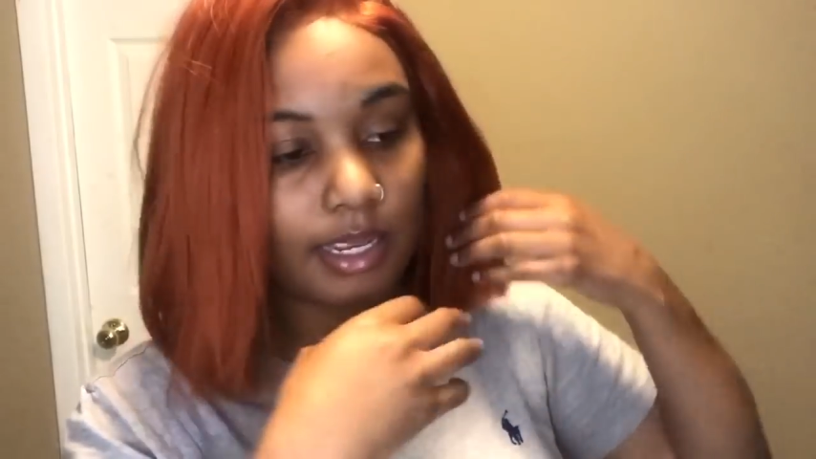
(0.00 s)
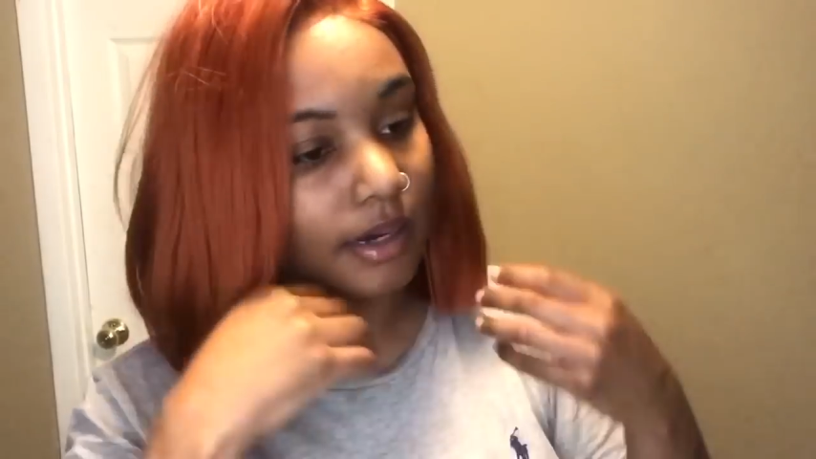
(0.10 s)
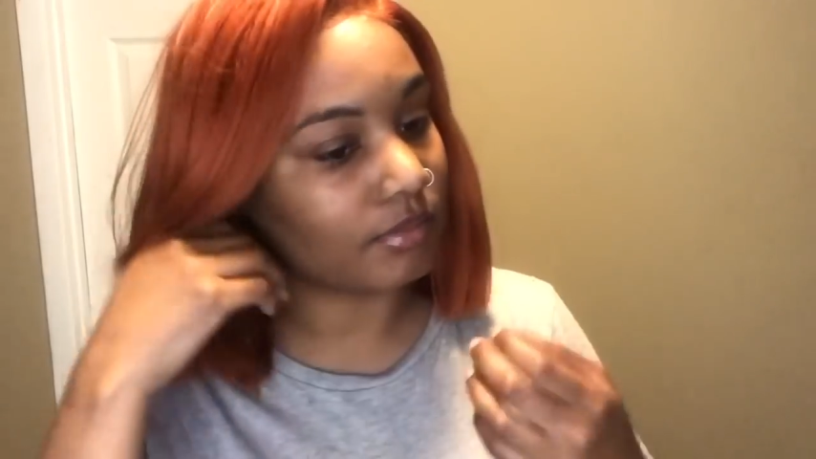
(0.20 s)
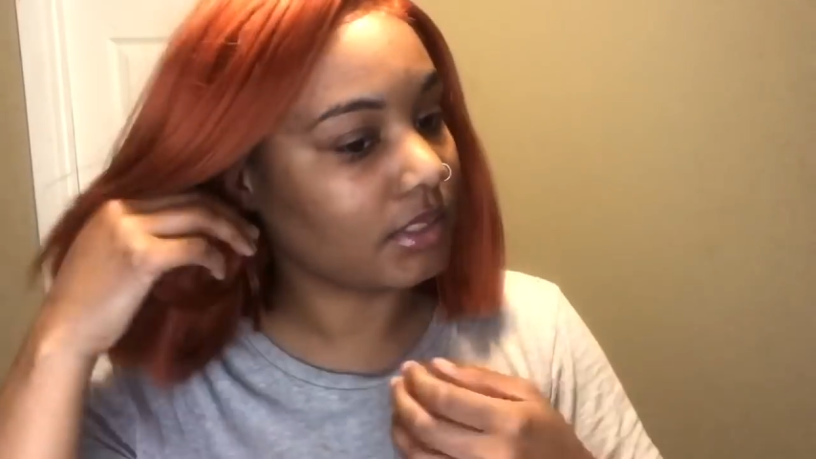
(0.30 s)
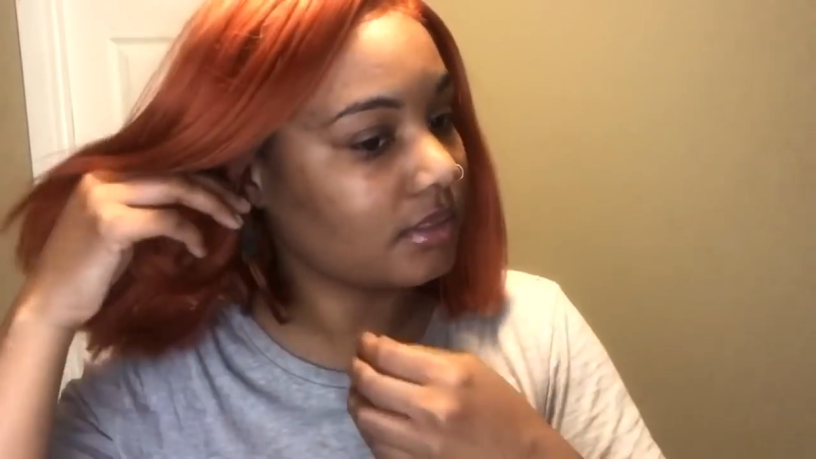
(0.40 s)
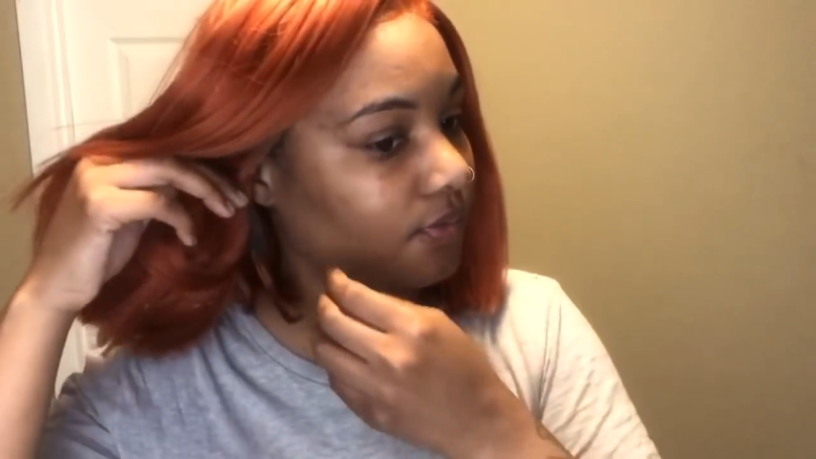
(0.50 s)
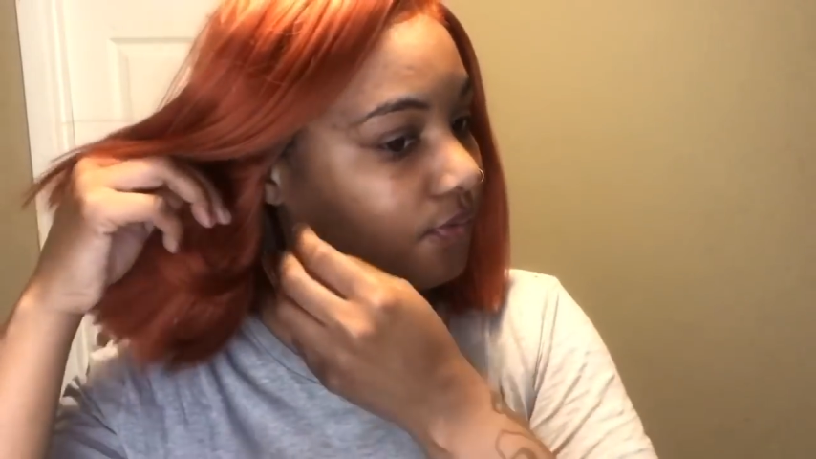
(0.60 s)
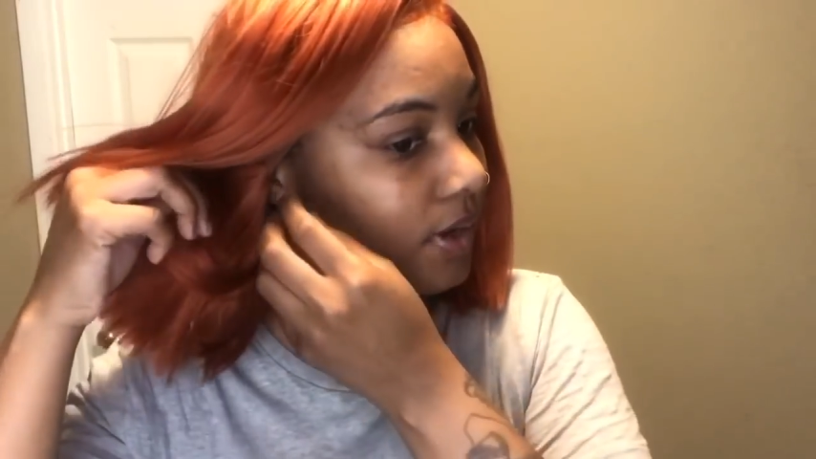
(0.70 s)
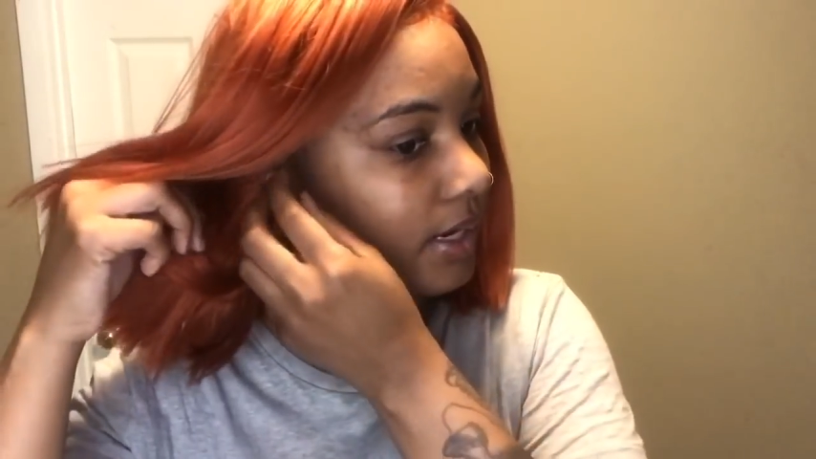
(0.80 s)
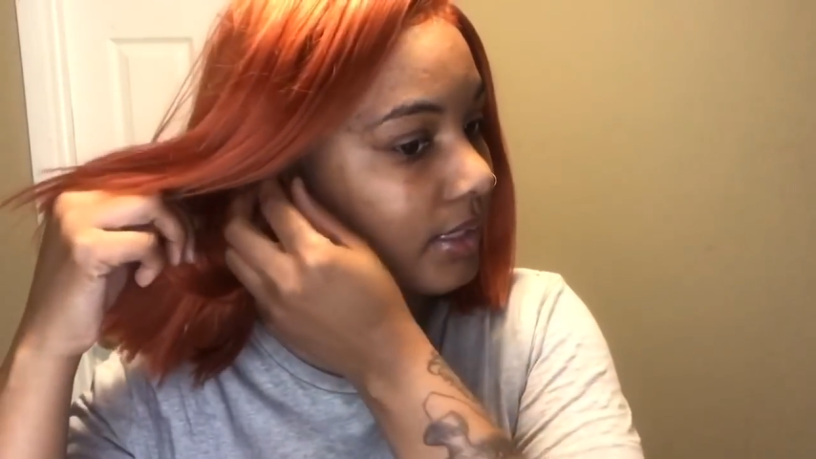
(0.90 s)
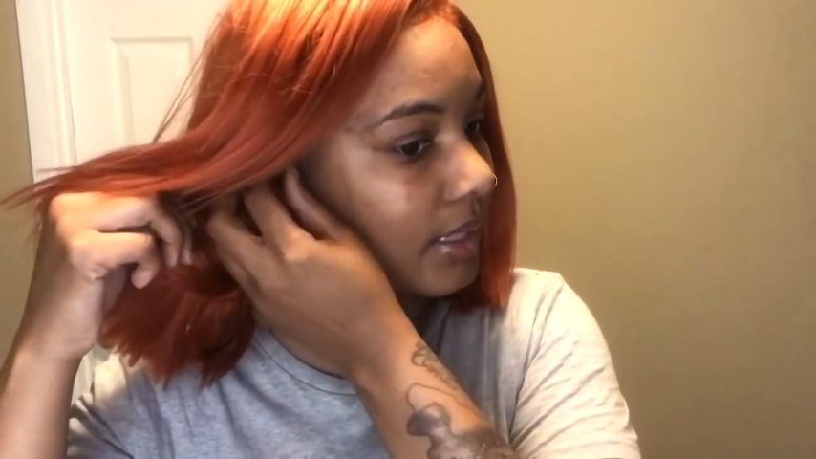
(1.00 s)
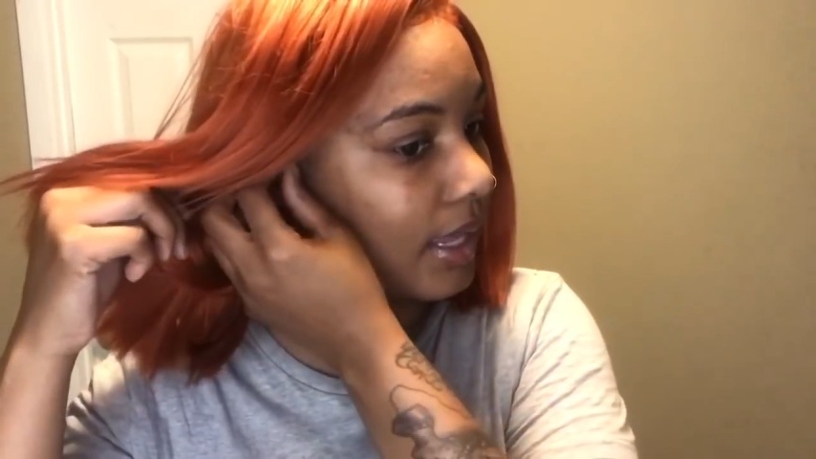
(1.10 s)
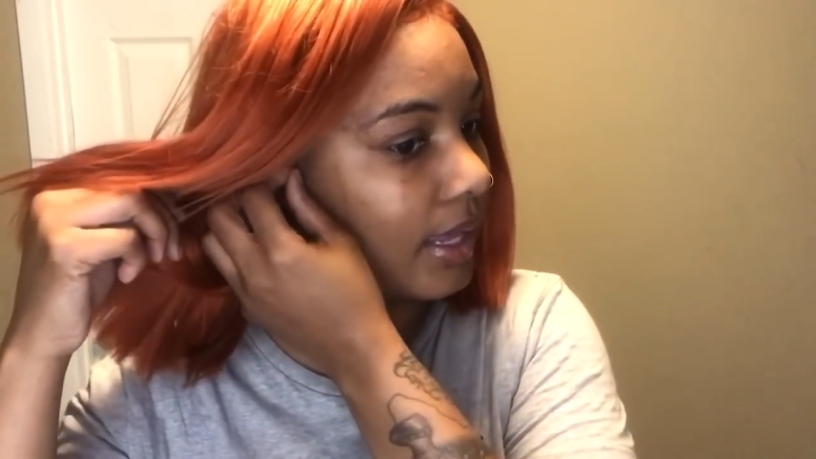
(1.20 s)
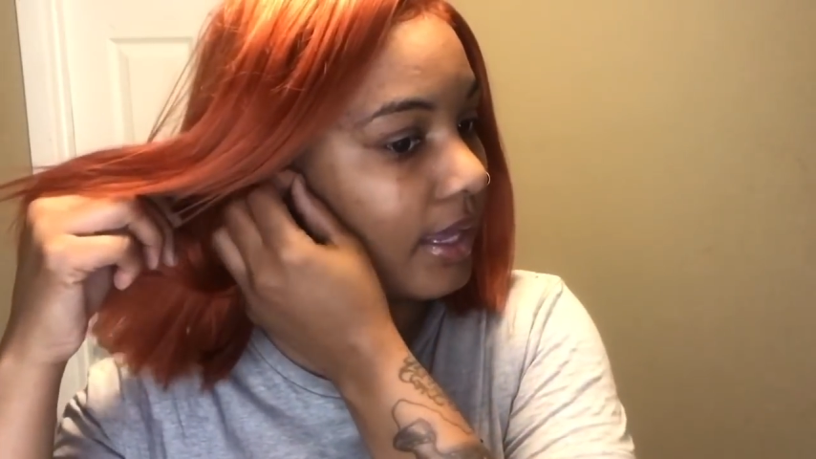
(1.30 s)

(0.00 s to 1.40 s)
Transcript: and I'm just afraid that